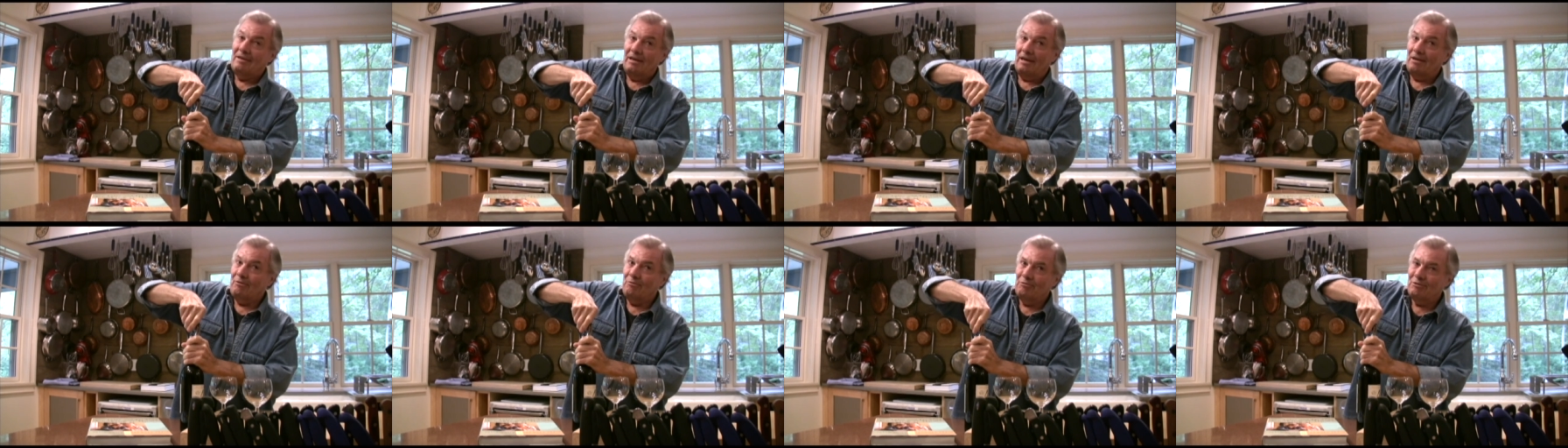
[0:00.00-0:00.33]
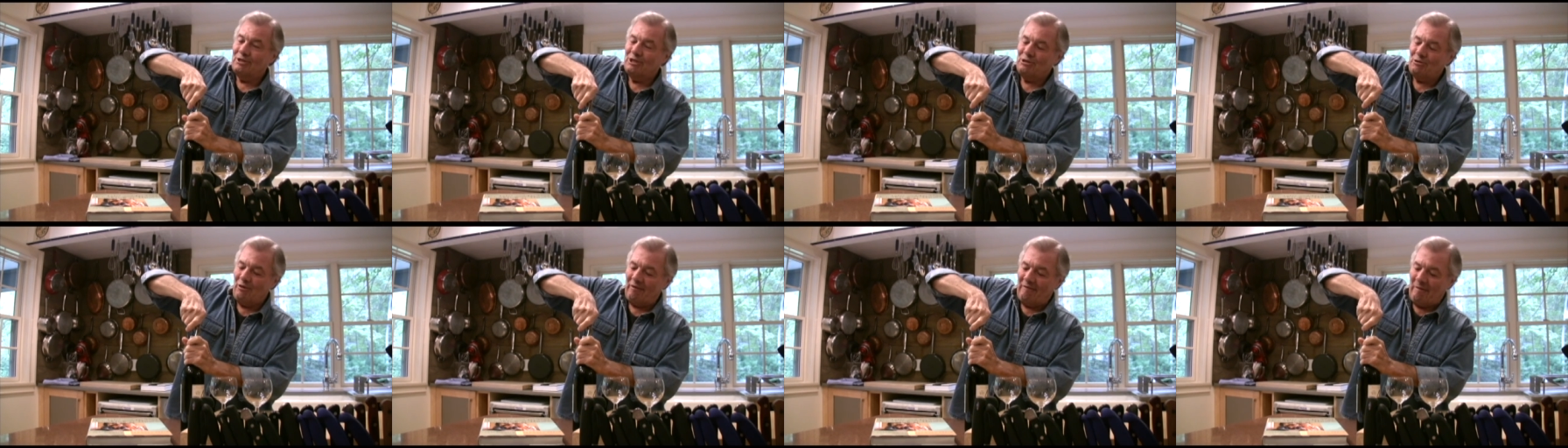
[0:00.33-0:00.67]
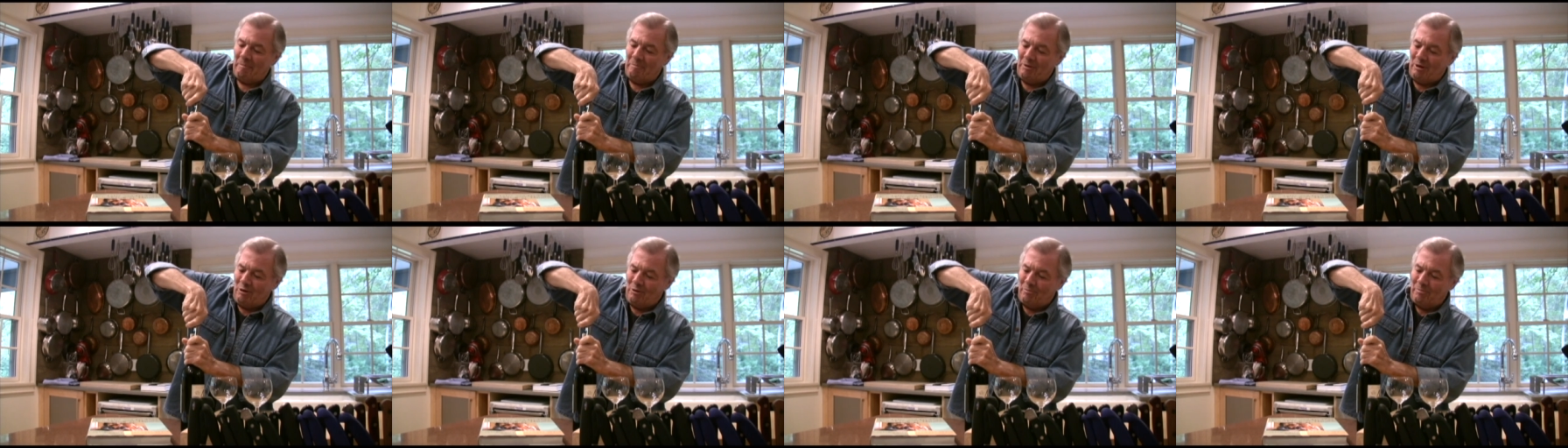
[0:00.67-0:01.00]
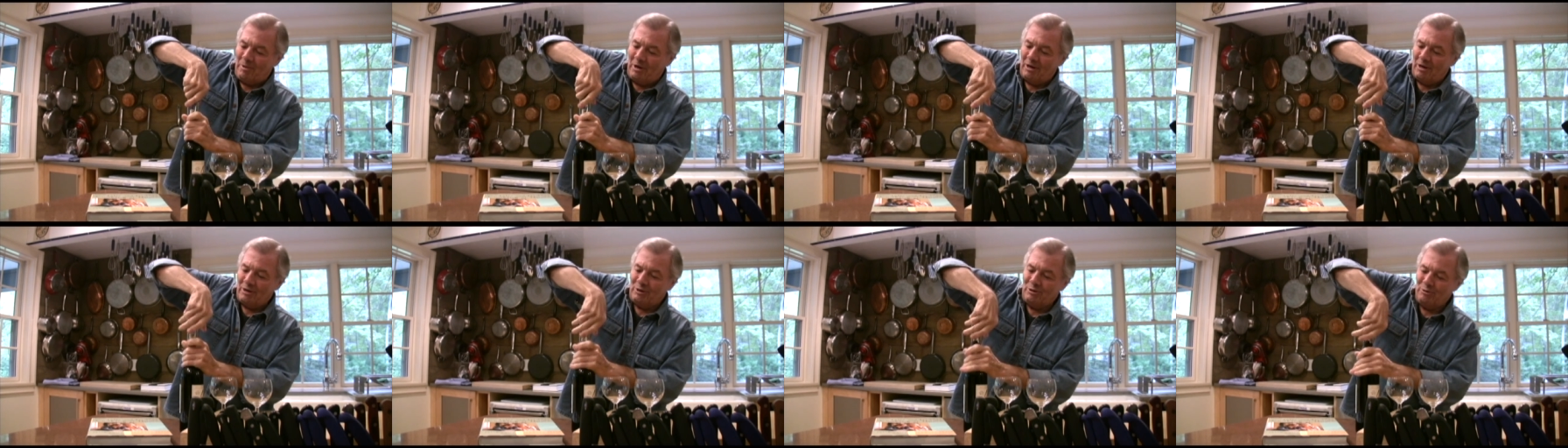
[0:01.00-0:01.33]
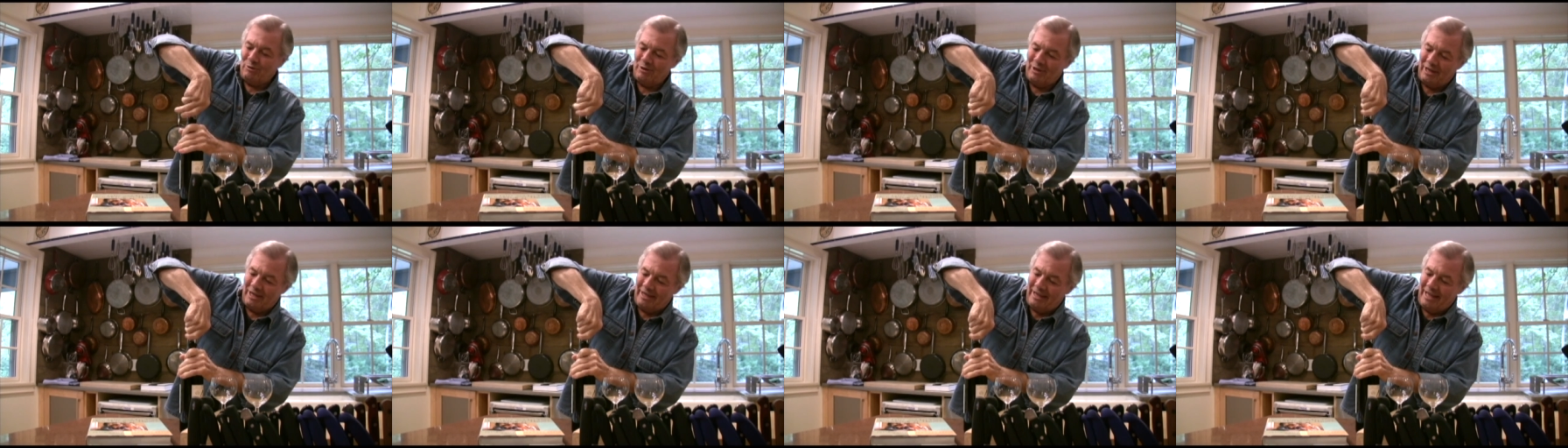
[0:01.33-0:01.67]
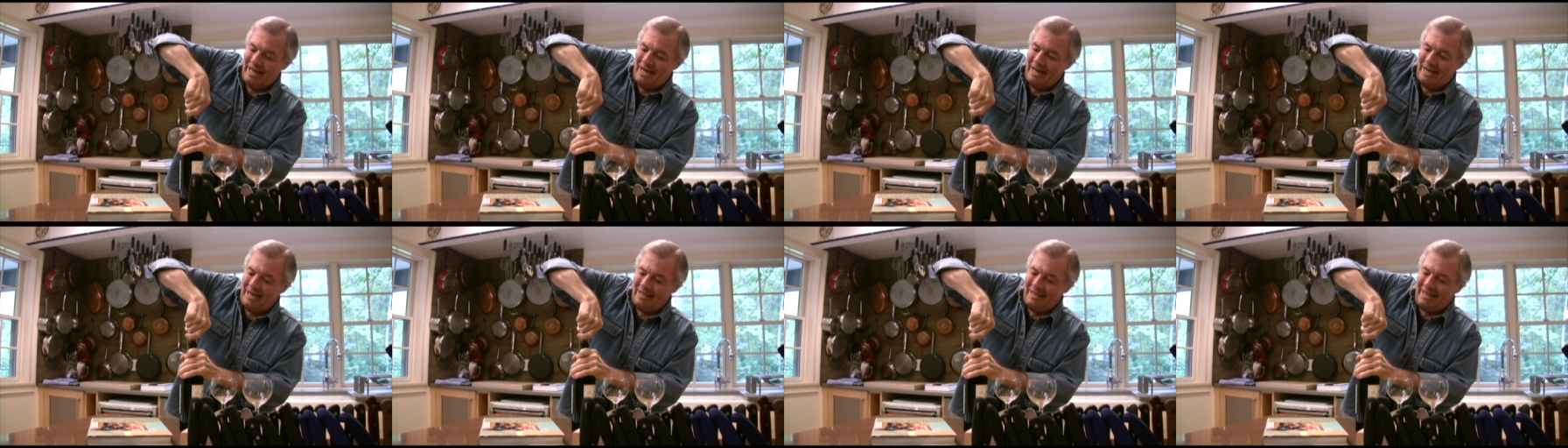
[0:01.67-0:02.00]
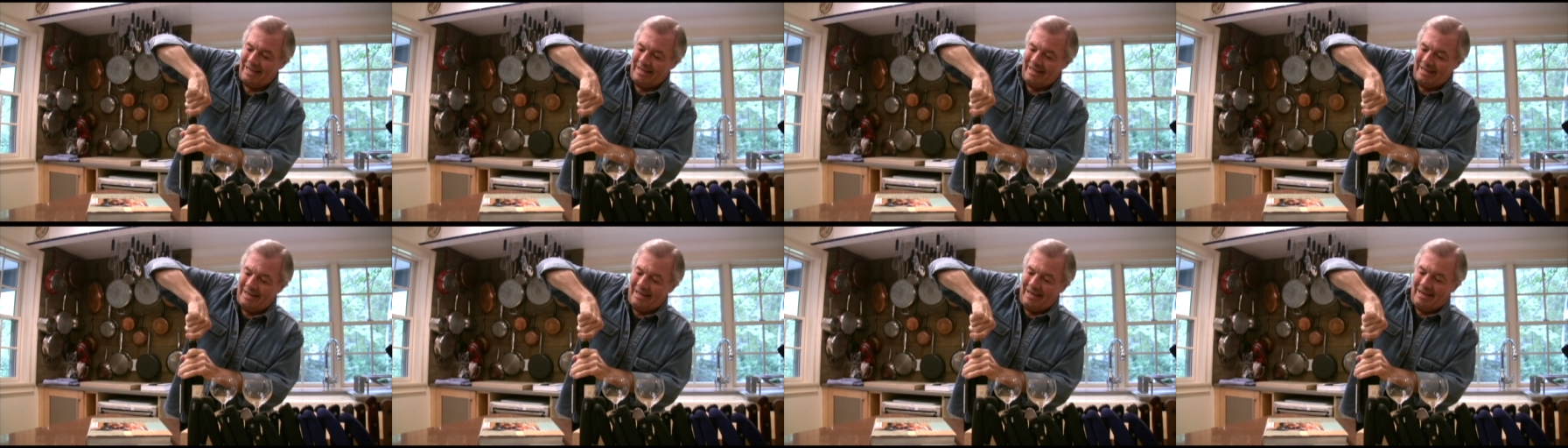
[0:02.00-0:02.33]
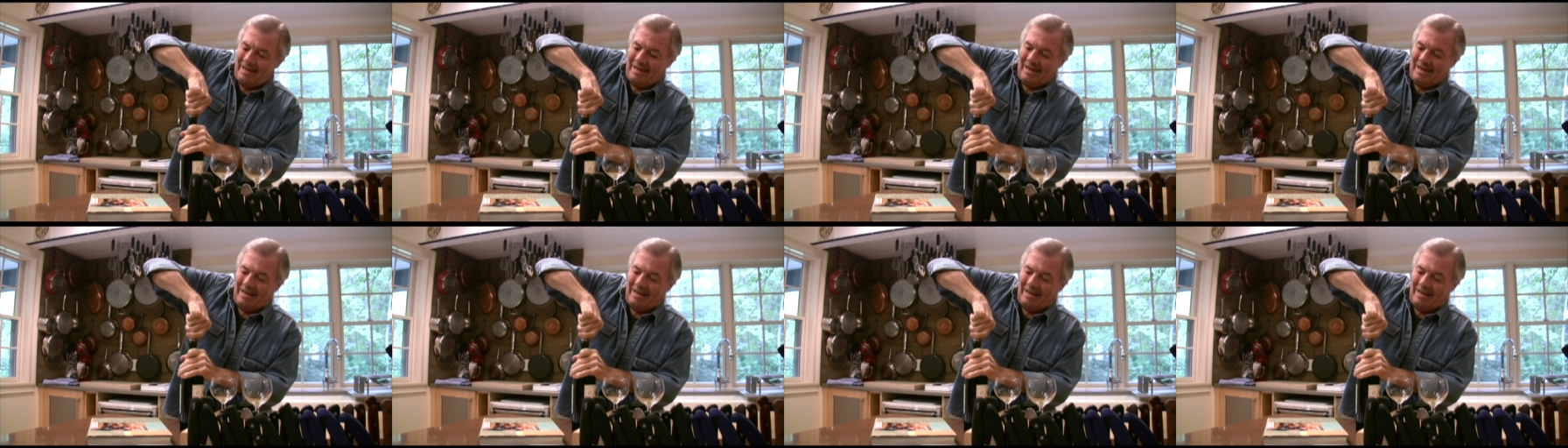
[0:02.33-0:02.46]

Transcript: I used to have a better partner than that,